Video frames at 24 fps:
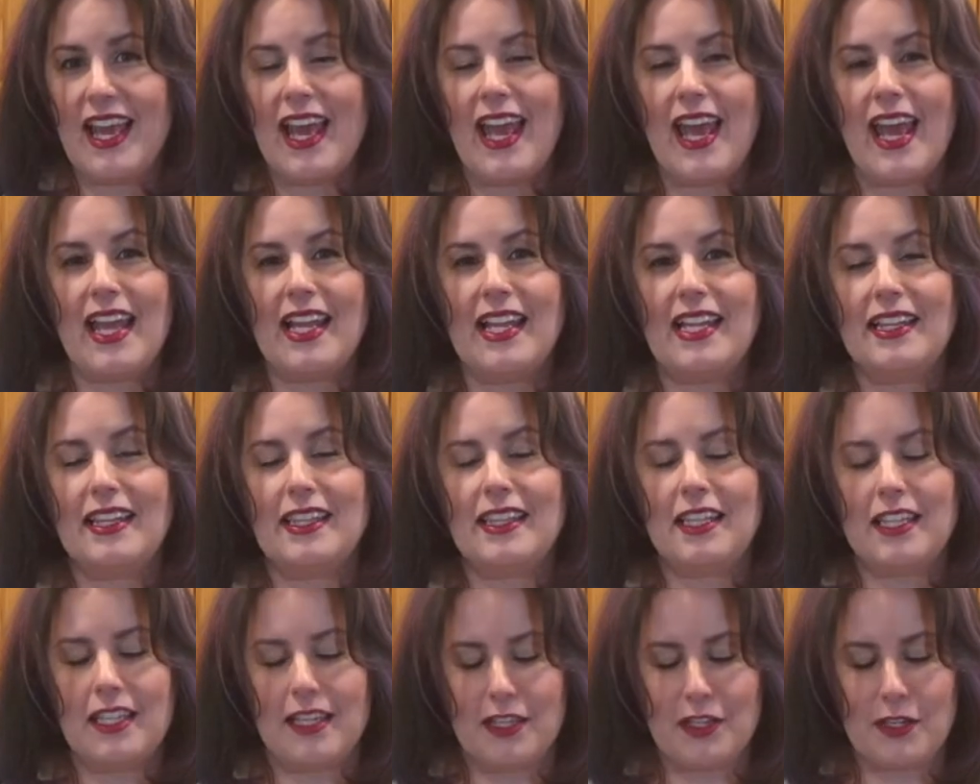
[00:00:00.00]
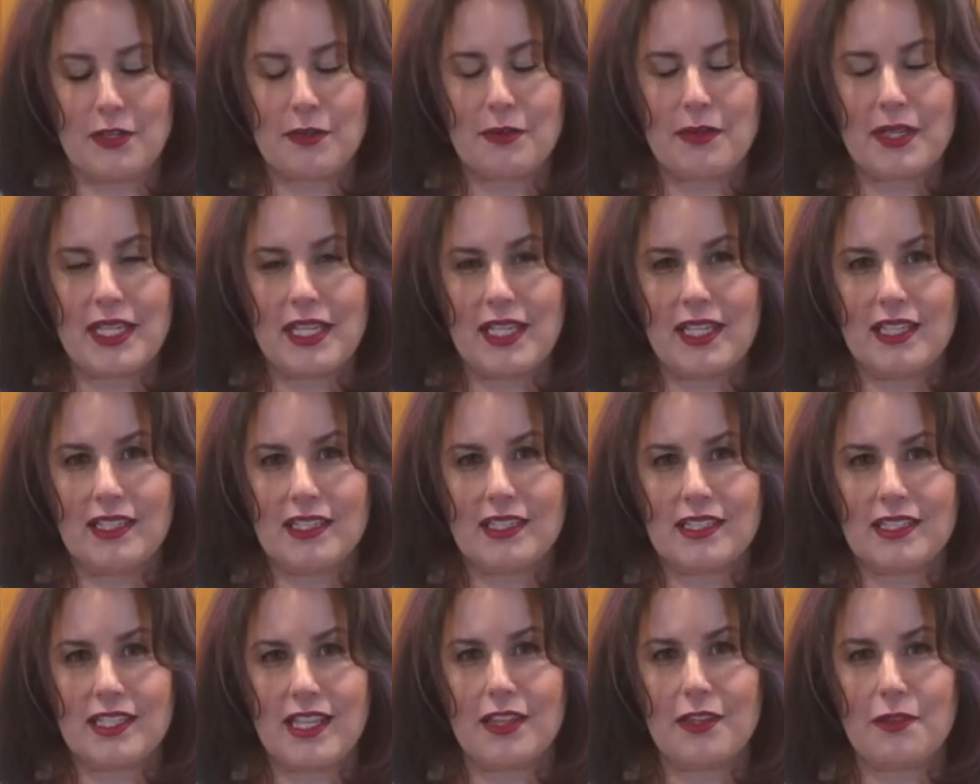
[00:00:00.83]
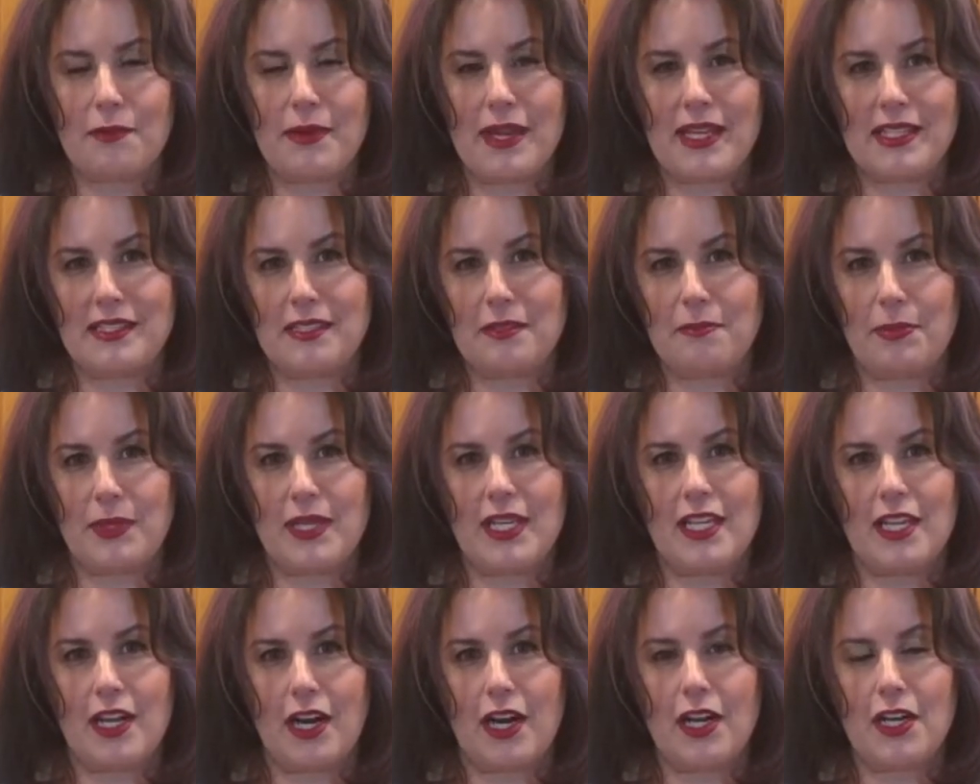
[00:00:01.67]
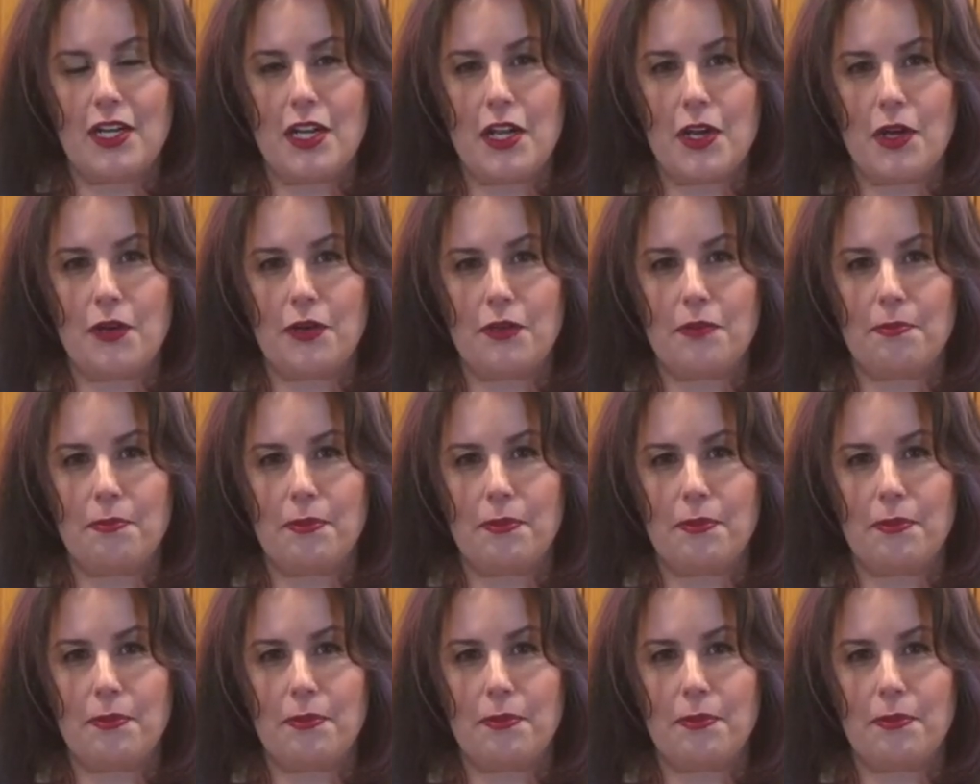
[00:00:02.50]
and the ingredients in the recipe are known